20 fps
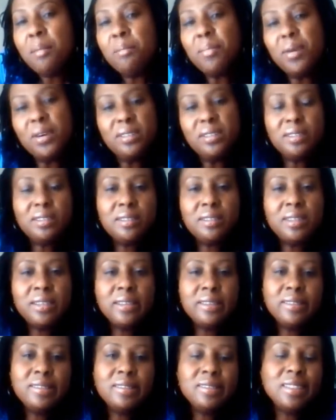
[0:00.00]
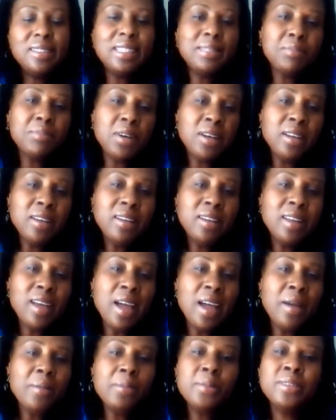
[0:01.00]
But this morning
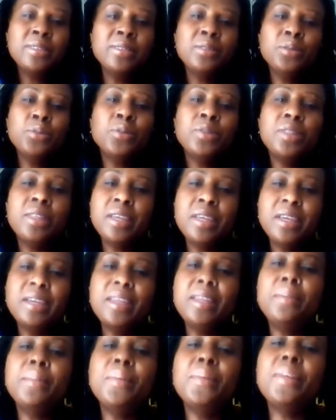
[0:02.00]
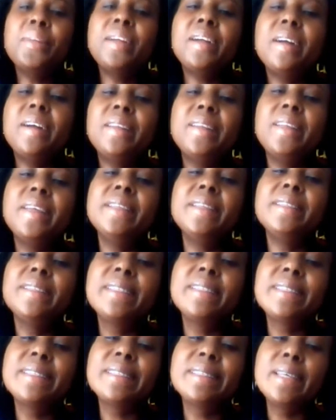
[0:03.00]
I wasn't too thinking about the
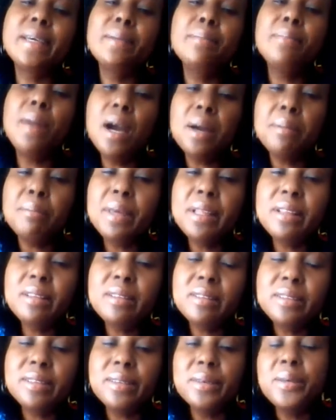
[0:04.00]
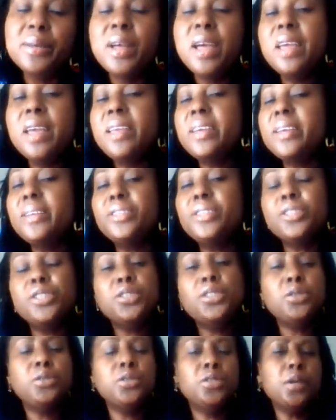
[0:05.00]
bag milk, so you could
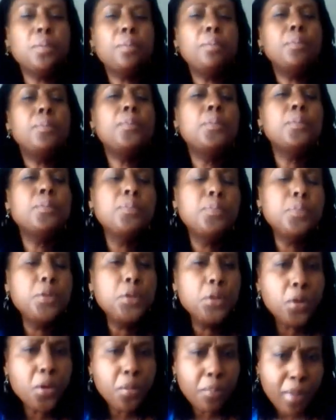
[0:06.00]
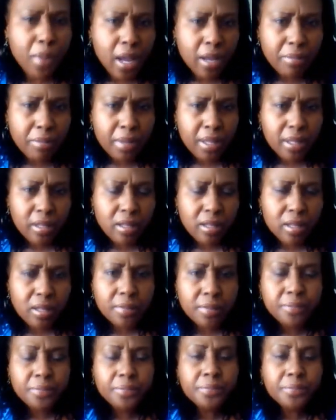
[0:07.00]
just use it pure bag milk